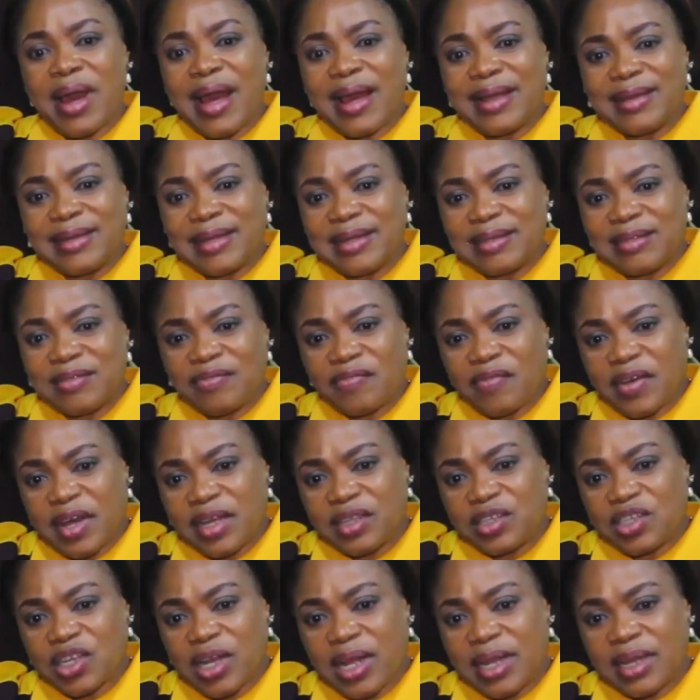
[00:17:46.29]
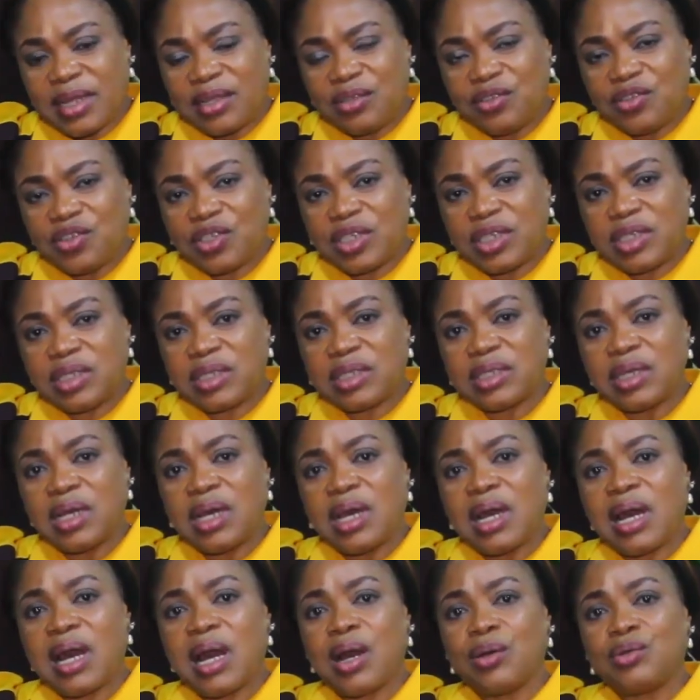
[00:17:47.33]
identify challenges,
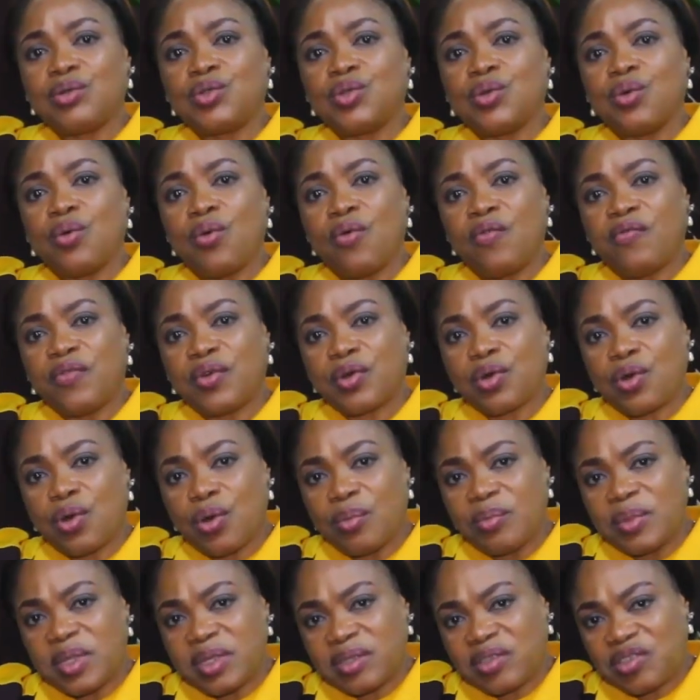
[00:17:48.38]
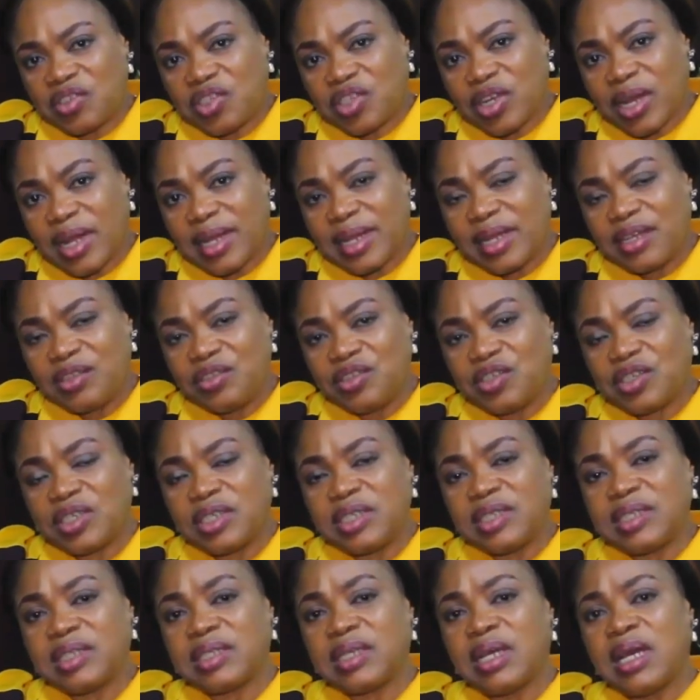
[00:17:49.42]
how to overcome these
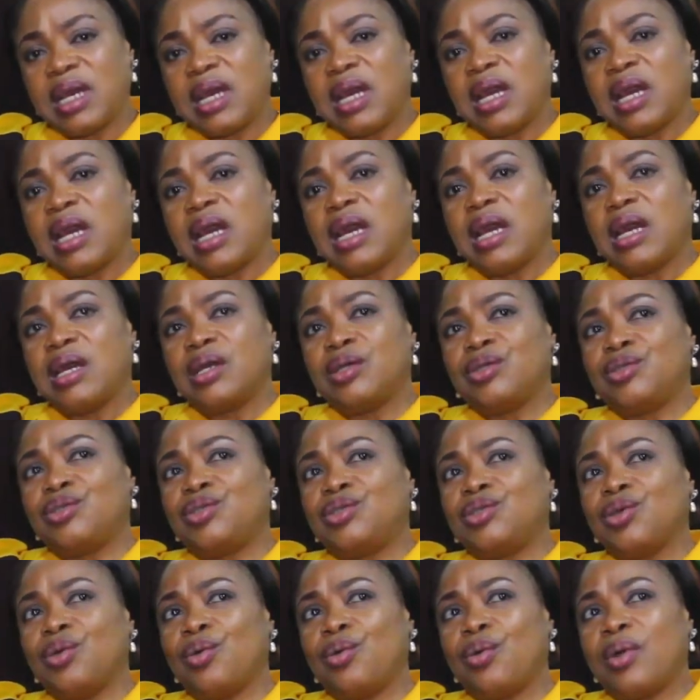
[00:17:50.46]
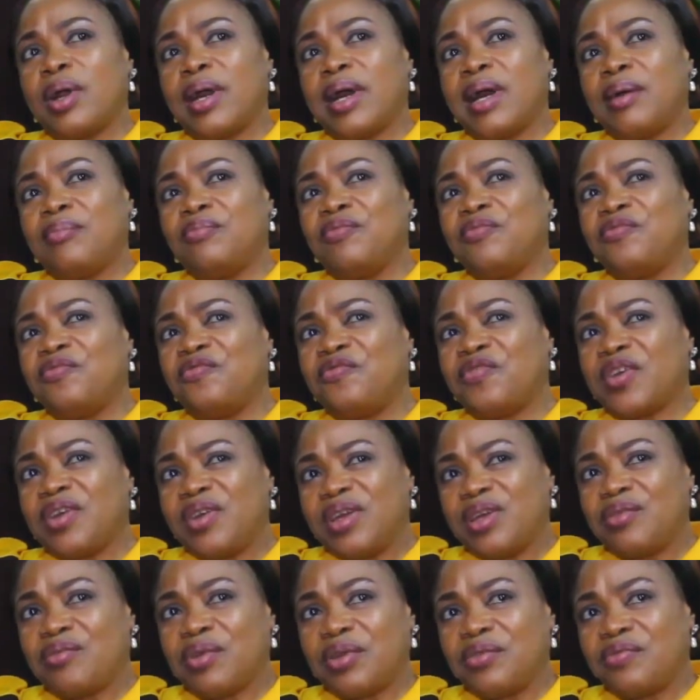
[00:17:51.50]
challenges. So I'm
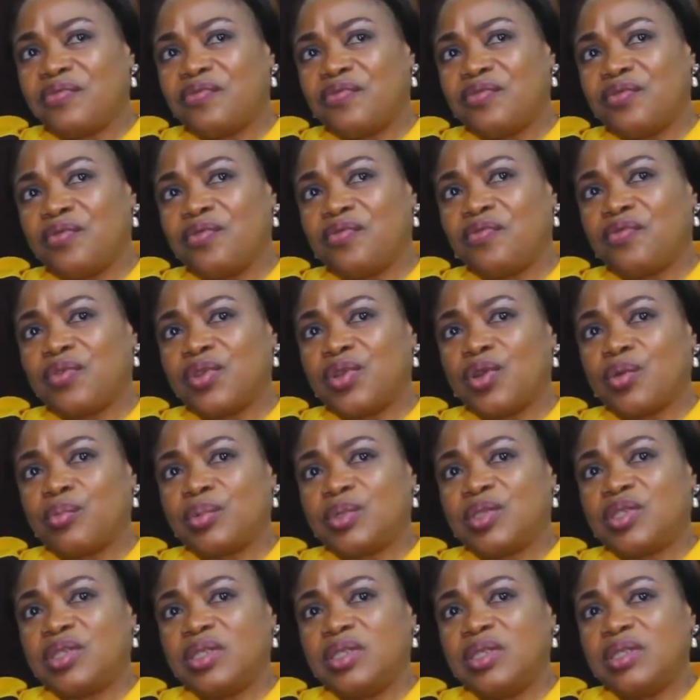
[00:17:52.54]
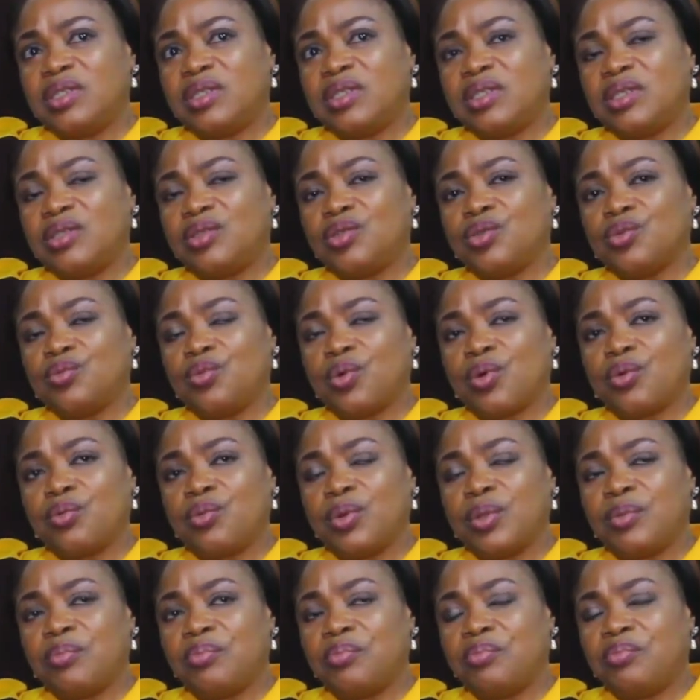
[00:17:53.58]
very grateful for the opportunity to
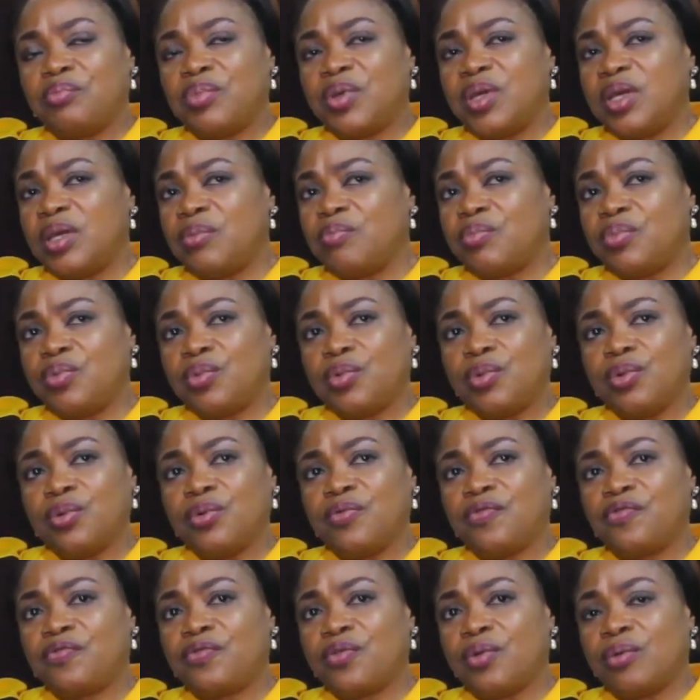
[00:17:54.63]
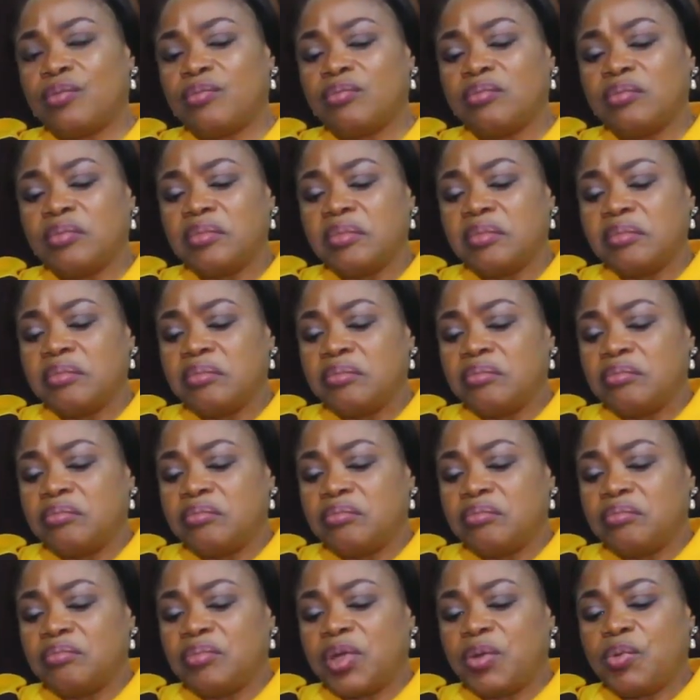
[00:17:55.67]
work with people
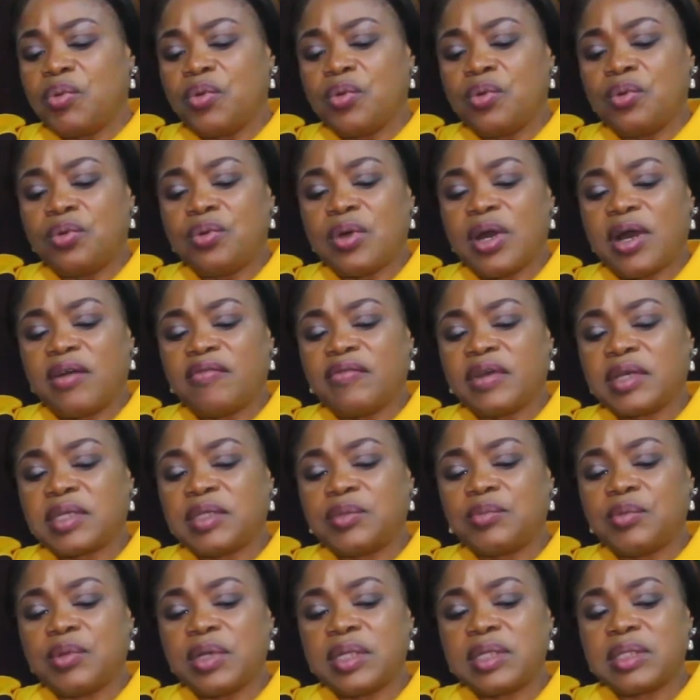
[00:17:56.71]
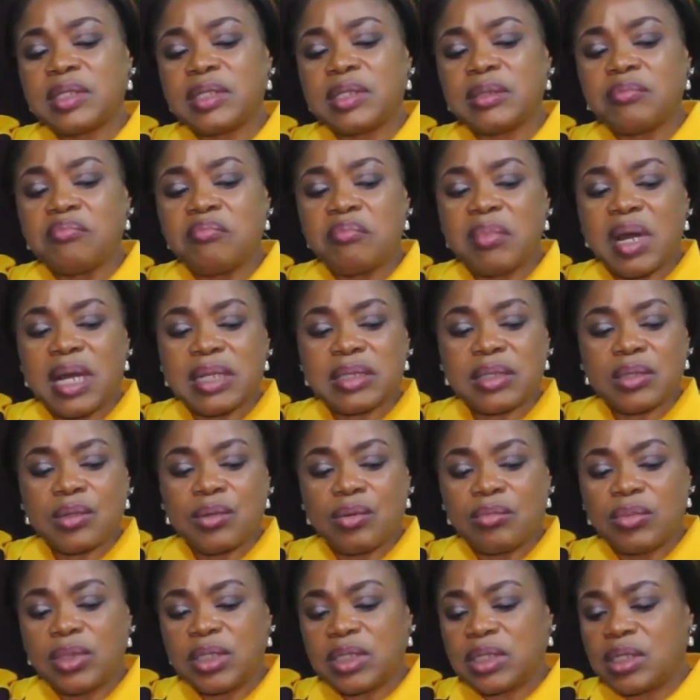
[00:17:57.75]
who have experiences, mass
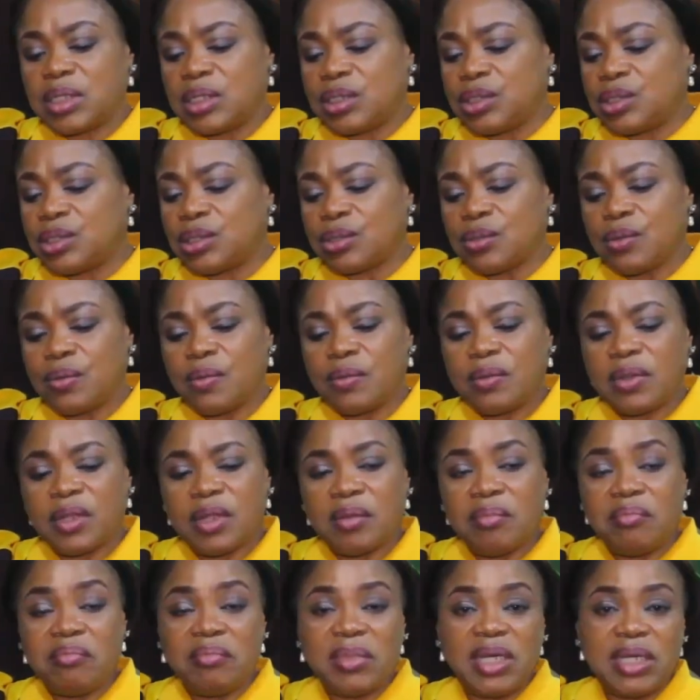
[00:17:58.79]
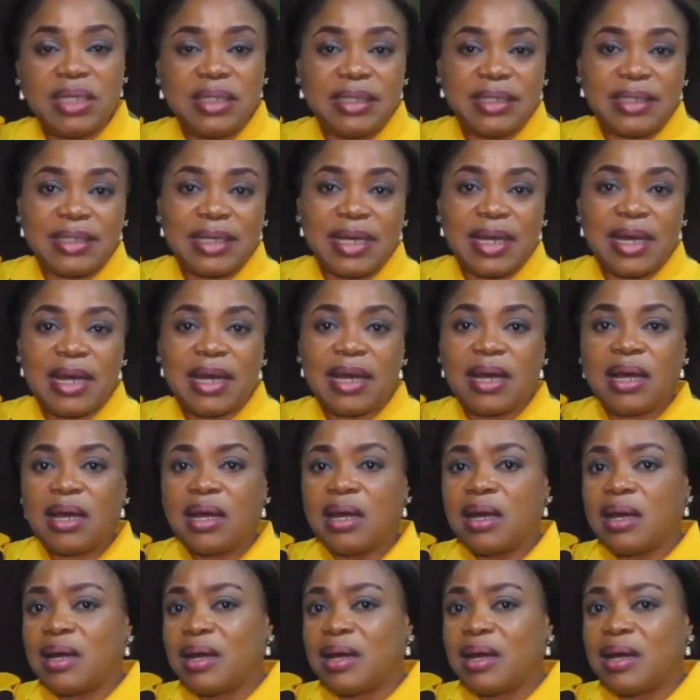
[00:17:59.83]
communication, the media,